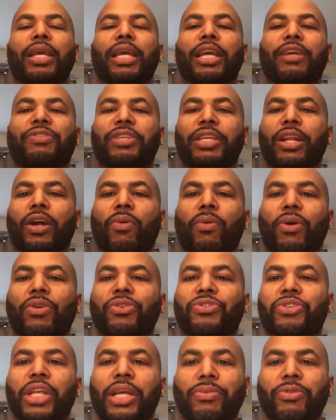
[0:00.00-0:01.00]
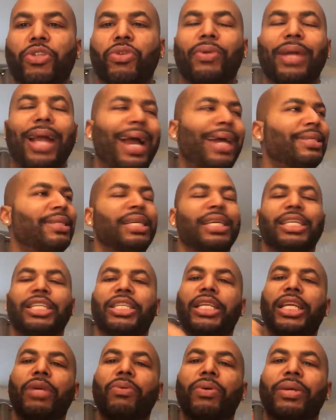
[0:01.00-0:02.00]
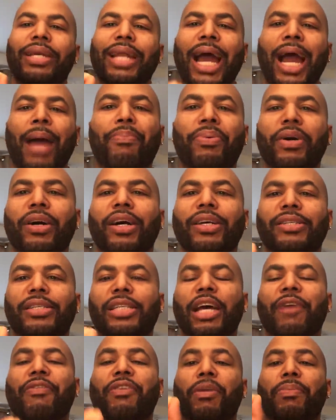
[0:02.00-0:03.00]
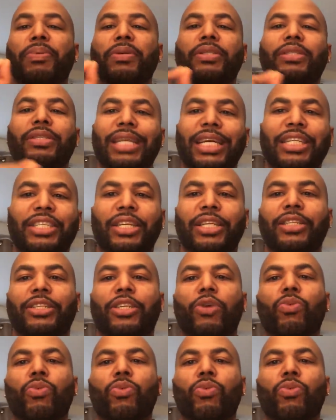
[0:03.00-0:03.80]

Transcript: if she don't want to sleep with you guys, she would not put herself in a position